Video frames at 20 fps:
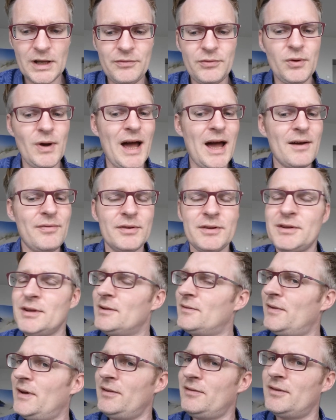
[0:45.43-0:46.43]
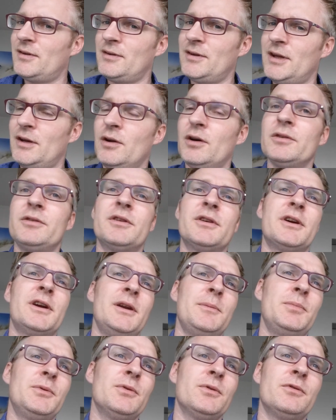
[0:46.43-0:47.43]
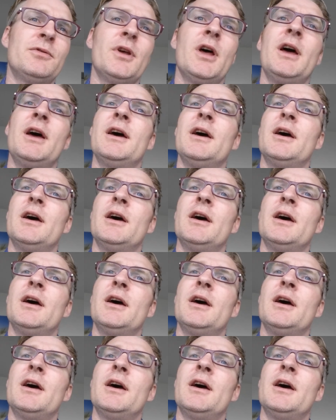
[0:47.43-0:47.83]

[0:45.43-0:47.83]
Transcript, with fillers: if you haven't invested in other cryptos,